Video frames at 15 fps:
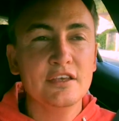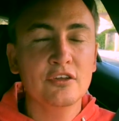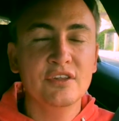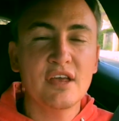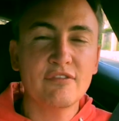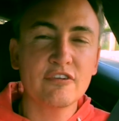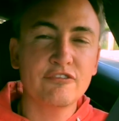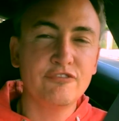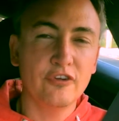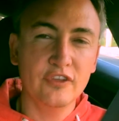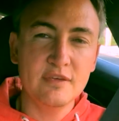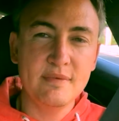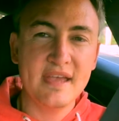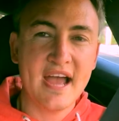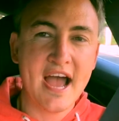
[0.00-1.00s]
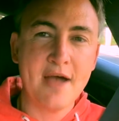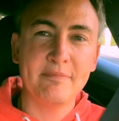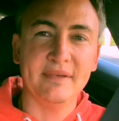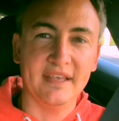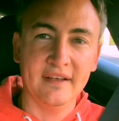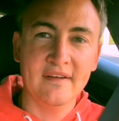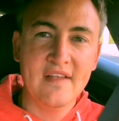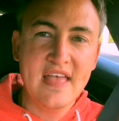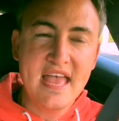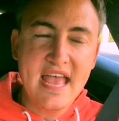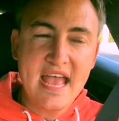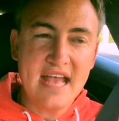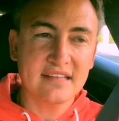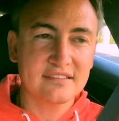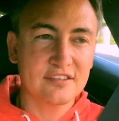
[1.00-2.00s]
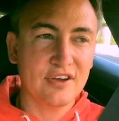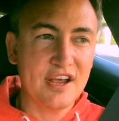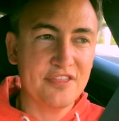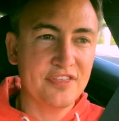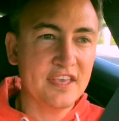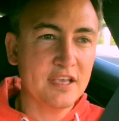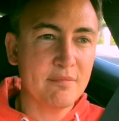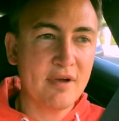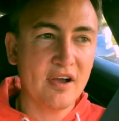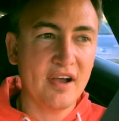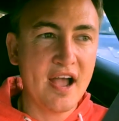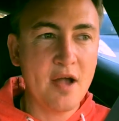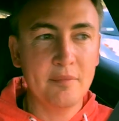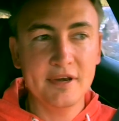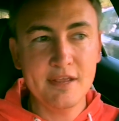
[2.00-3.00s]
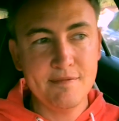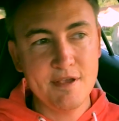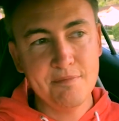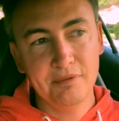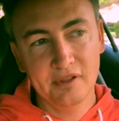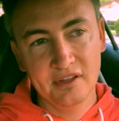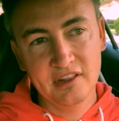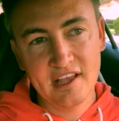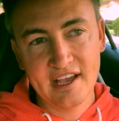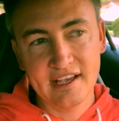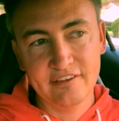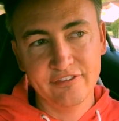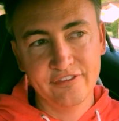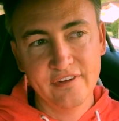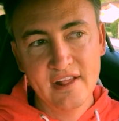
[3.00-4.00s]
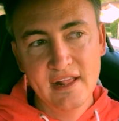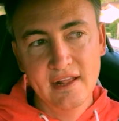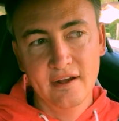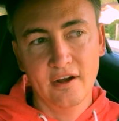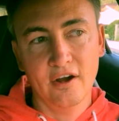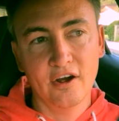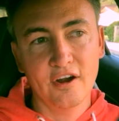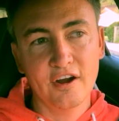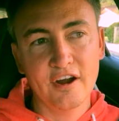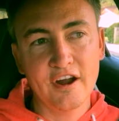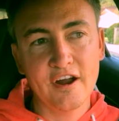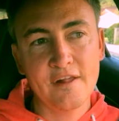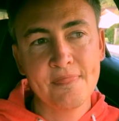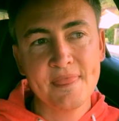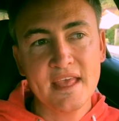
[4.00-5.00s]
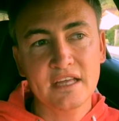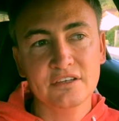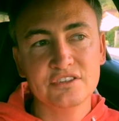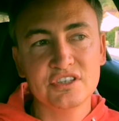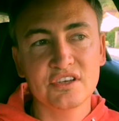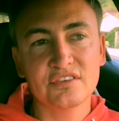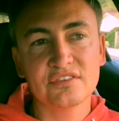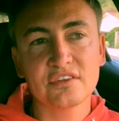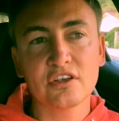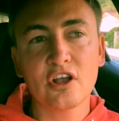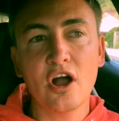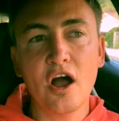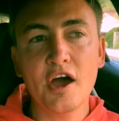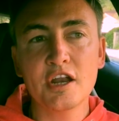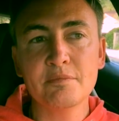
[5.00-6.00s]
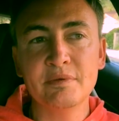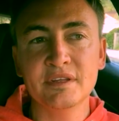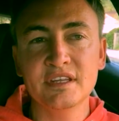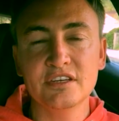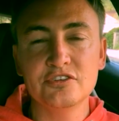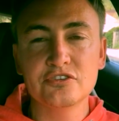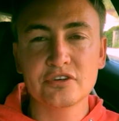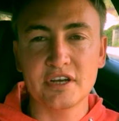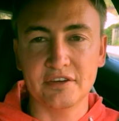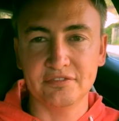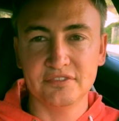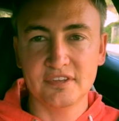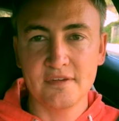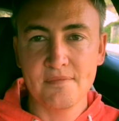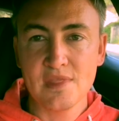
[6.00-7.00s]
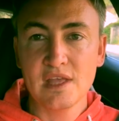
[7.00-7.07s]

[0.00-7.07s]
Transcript: you'll never fully be happy. And so I think about how many people in life are just caught up in the drift,